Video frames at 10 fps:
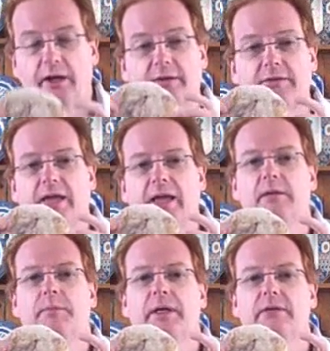So
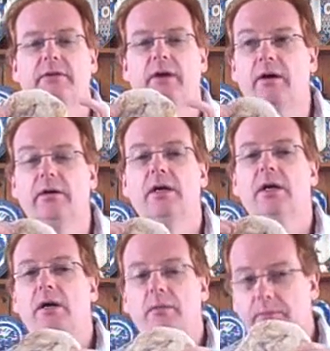standard pizza dough,
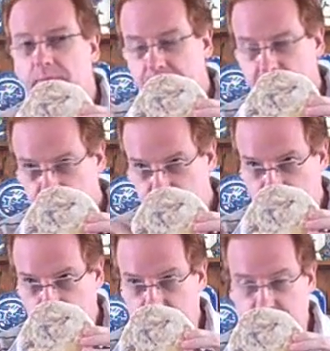bit
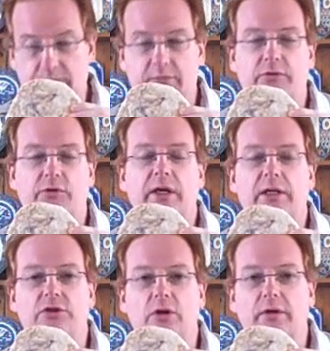of
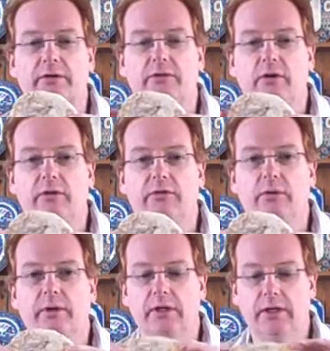drinking chocolate stirred
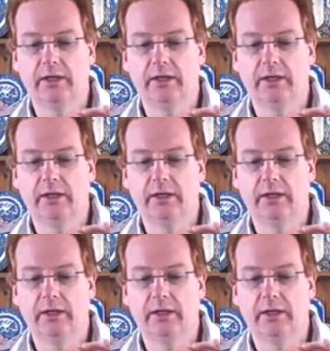through it,